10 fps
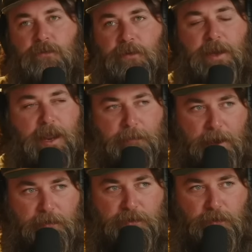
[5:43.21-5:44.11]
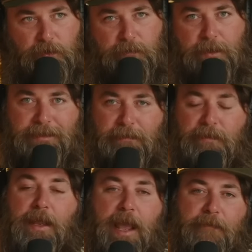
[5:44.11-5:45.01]
Creed ammo is going to be
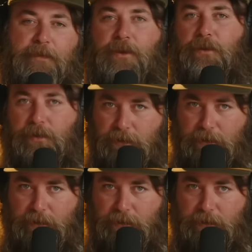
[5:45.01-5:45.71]
something heavier